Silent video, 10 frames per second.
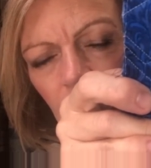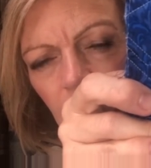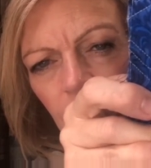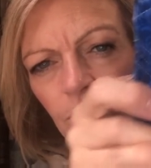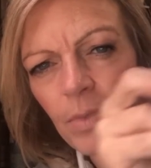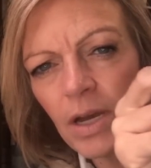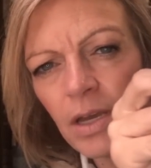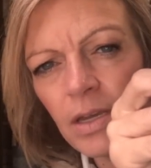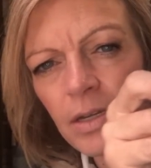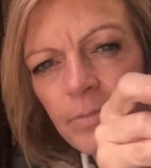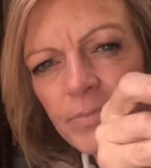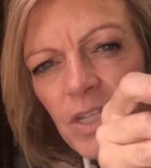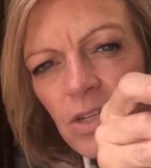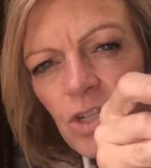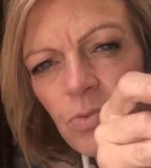if my um,
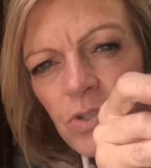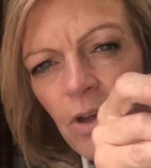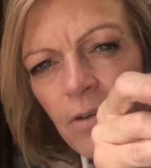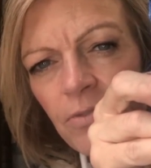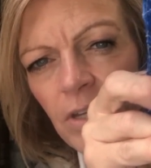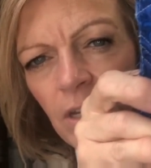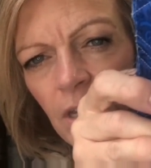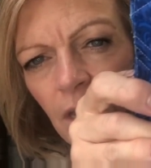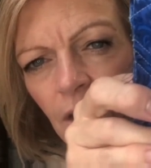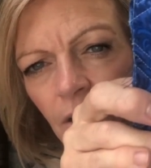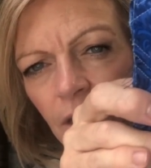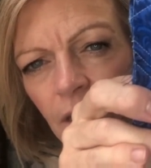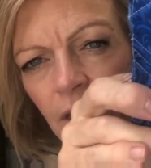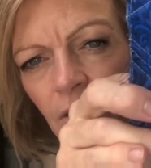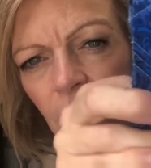tension was off in any area
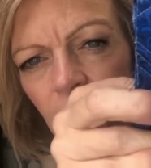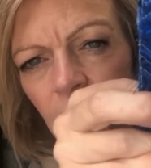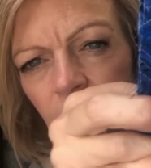at all.